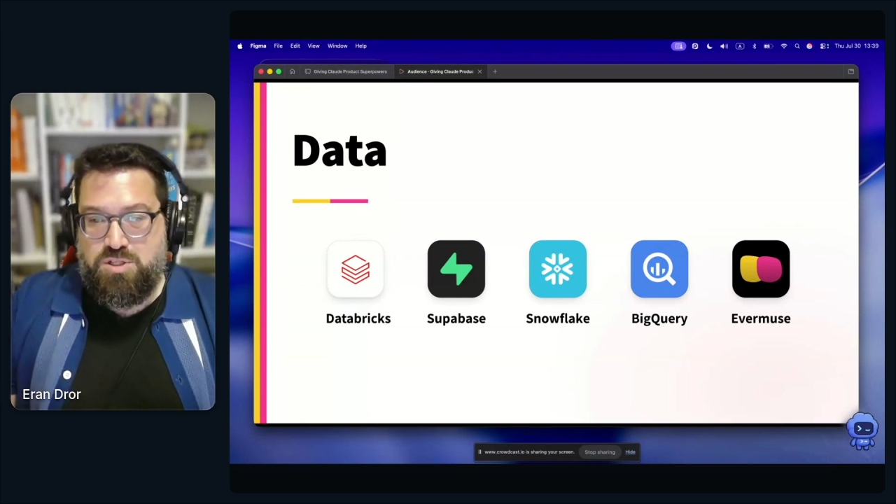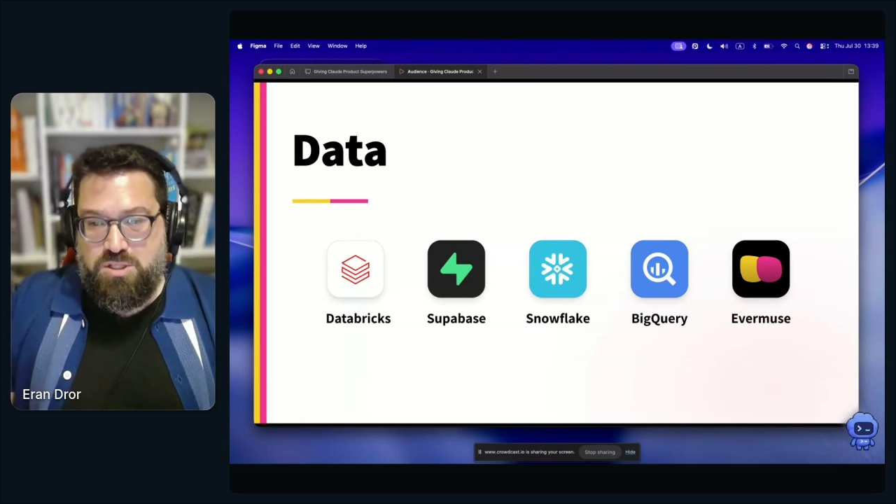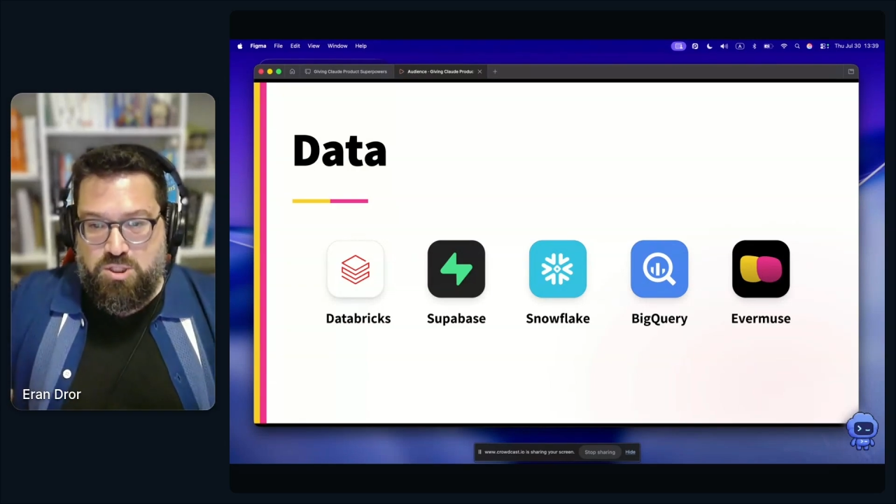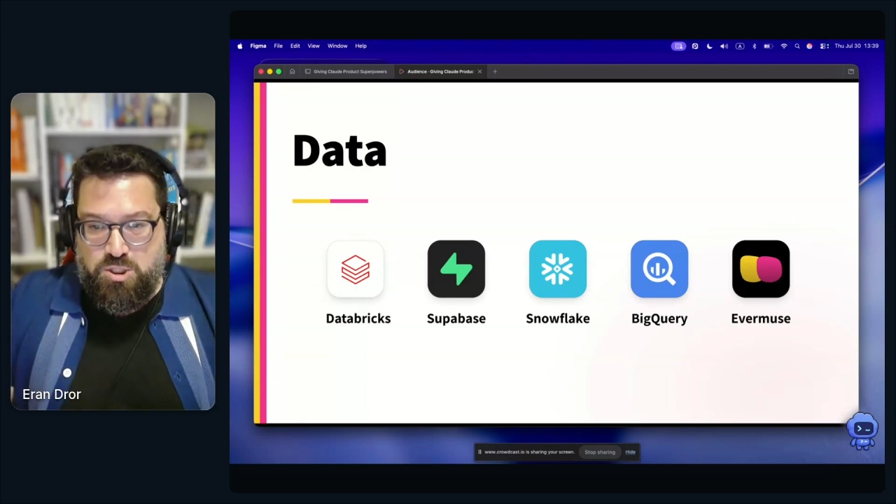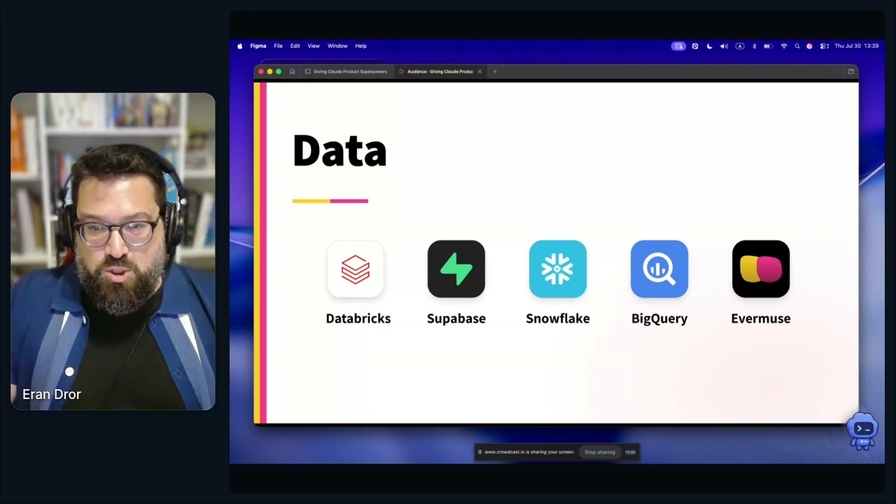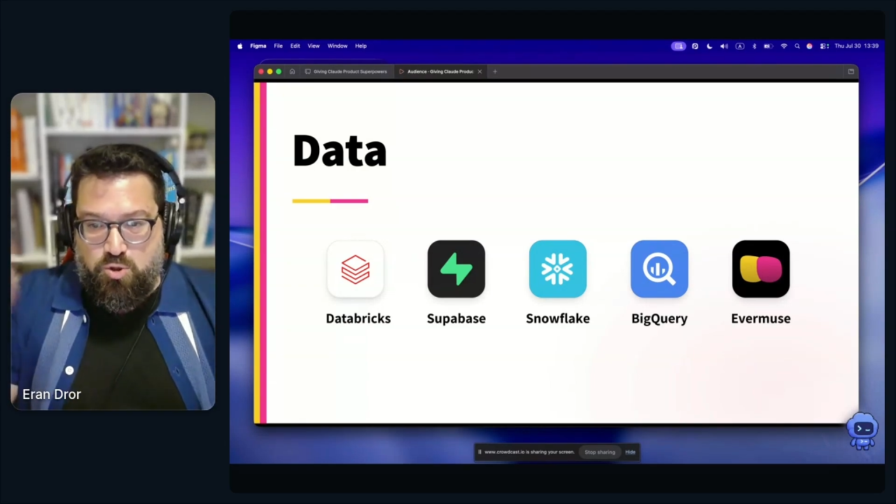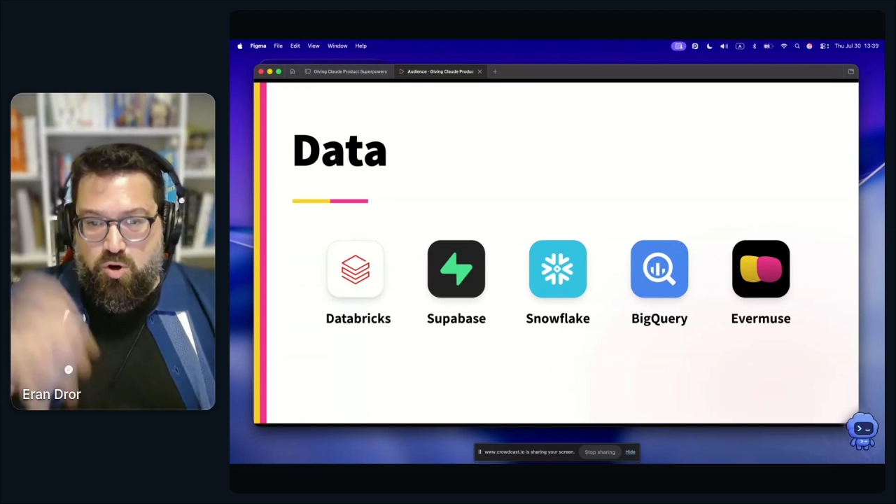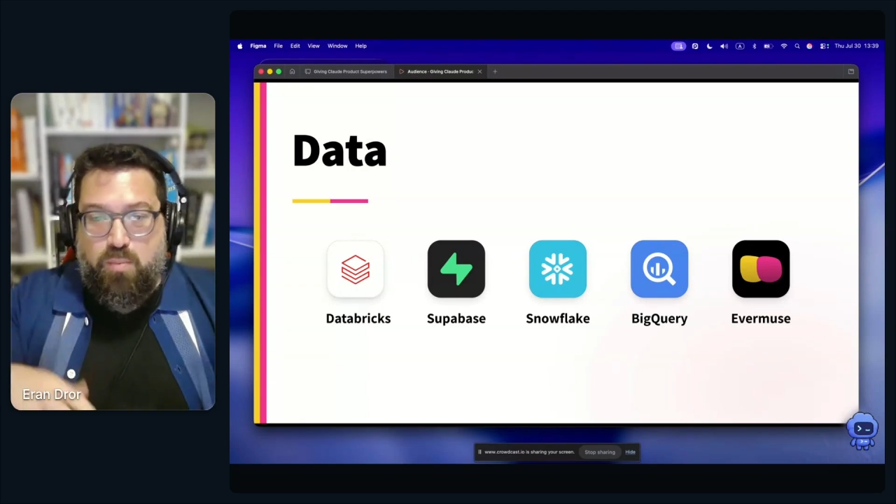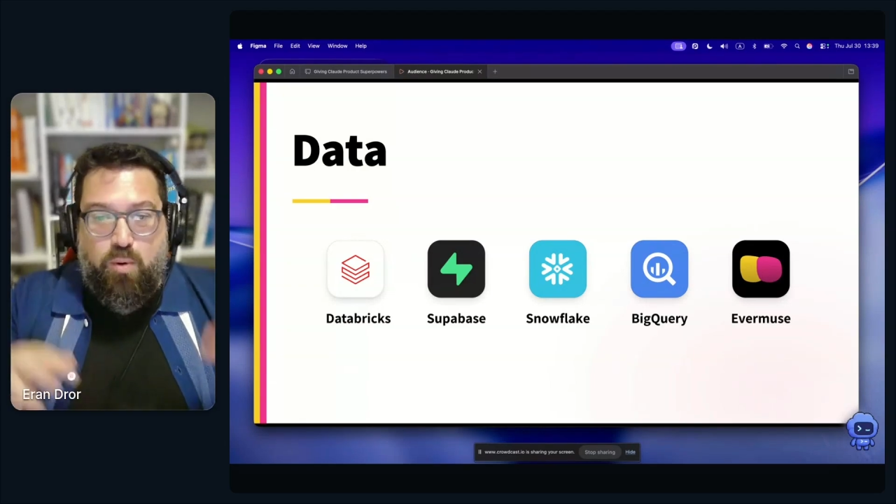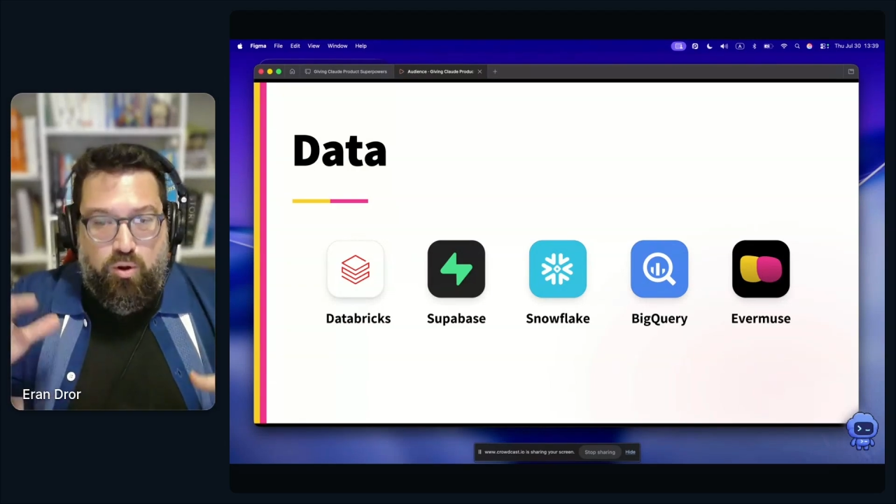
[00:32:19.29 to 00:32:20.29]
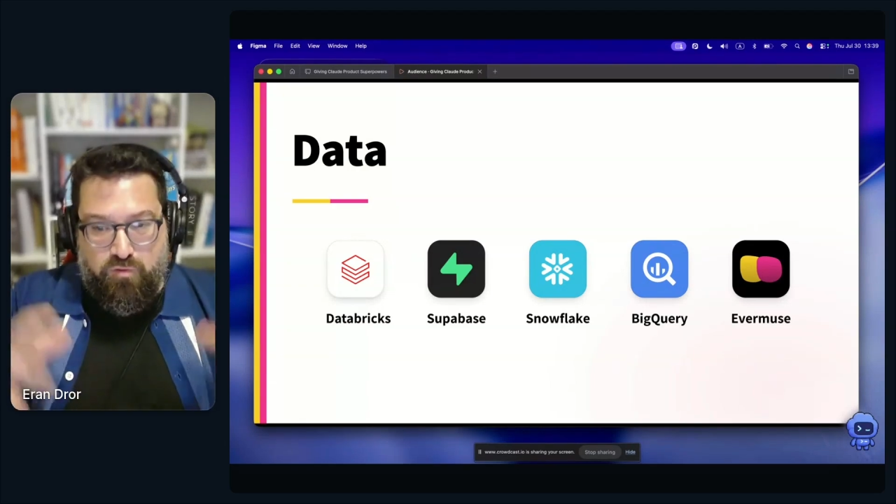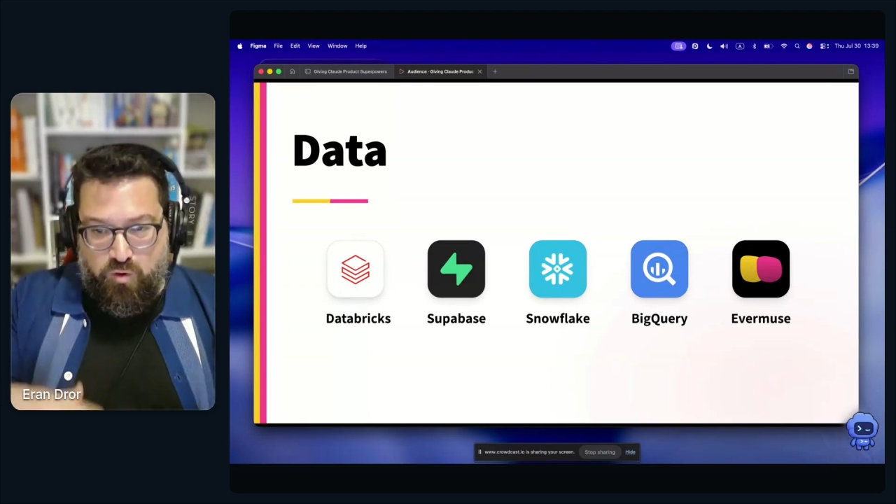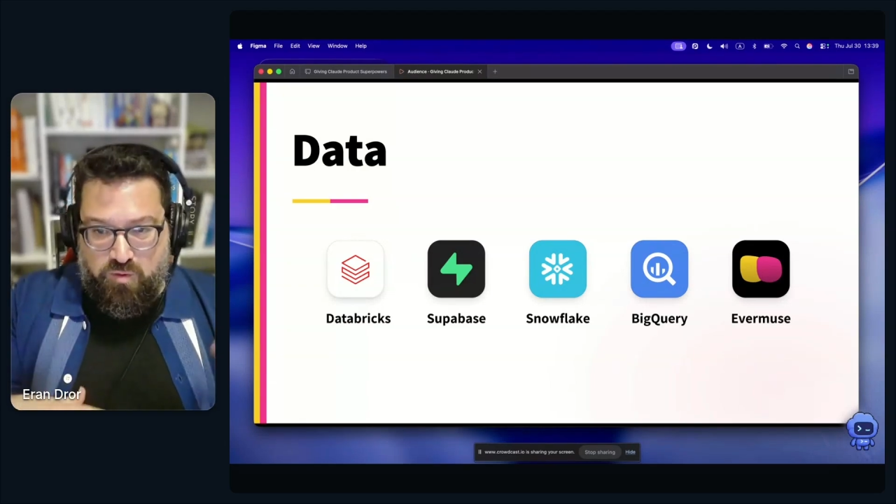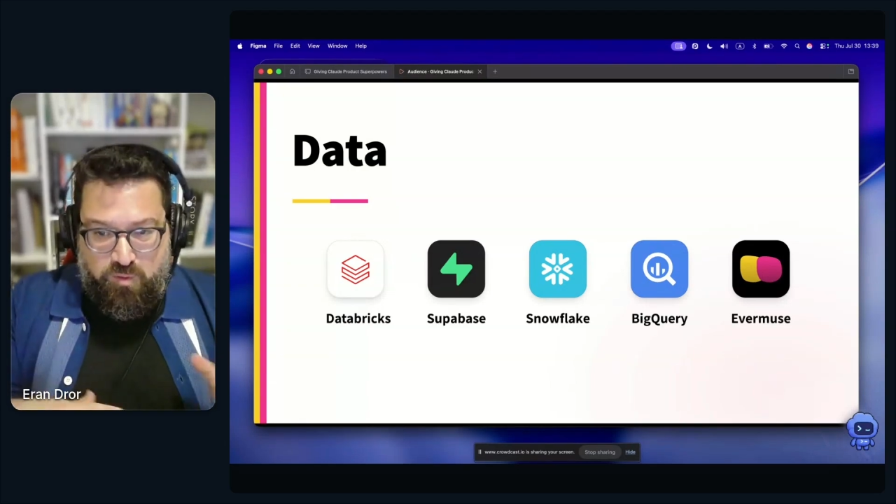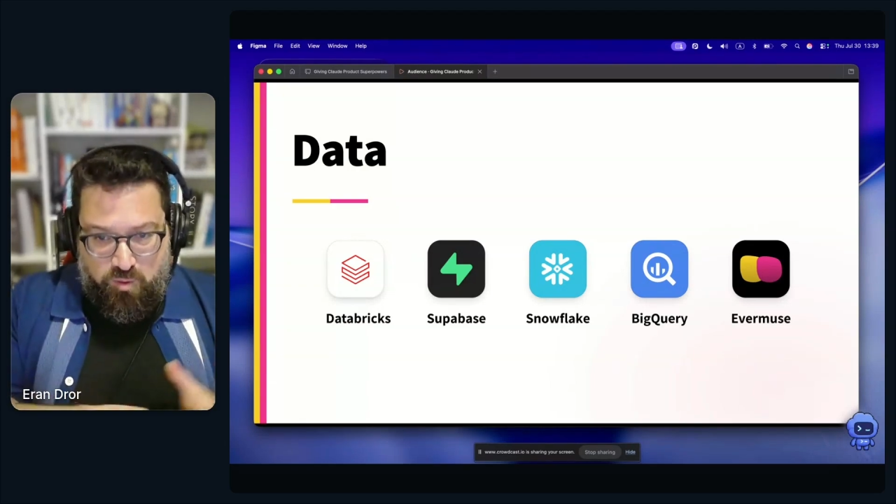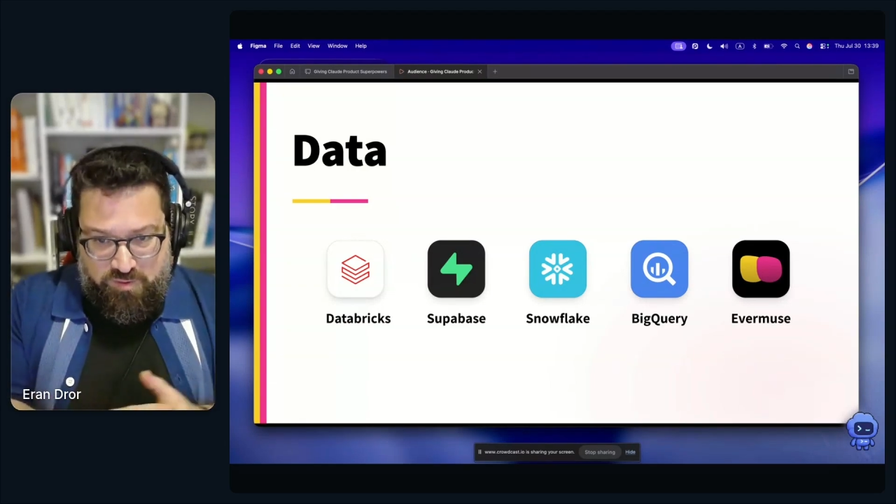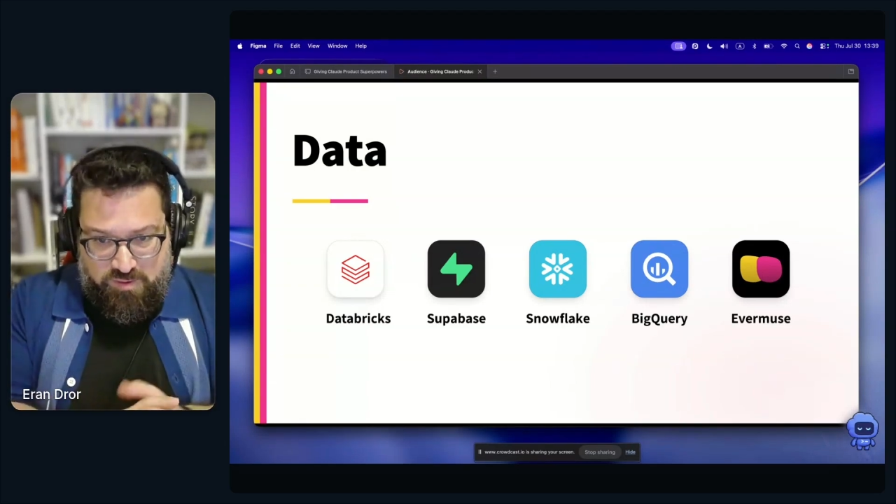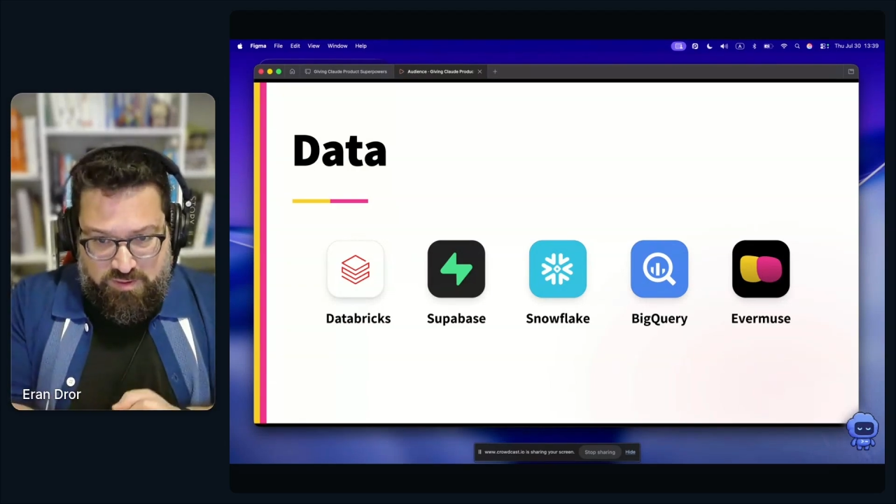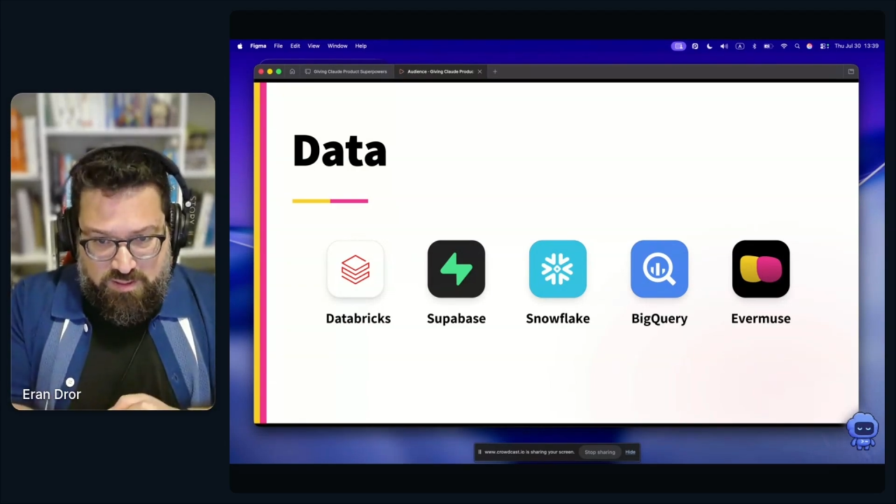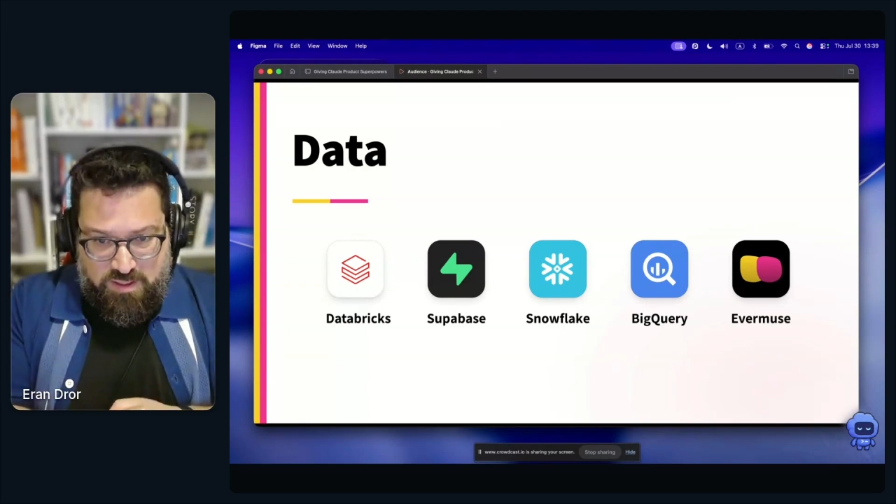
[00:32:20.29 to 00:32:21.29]
to just drop all of your
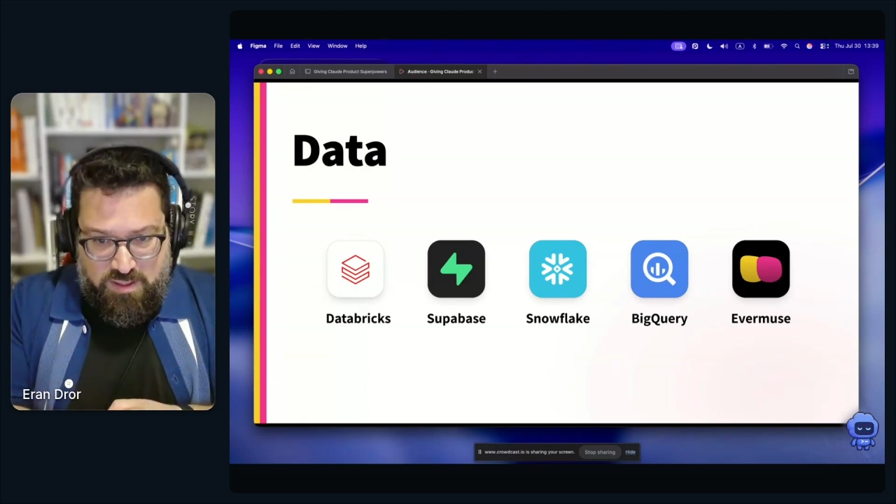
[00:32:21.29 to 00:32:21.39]
sources in.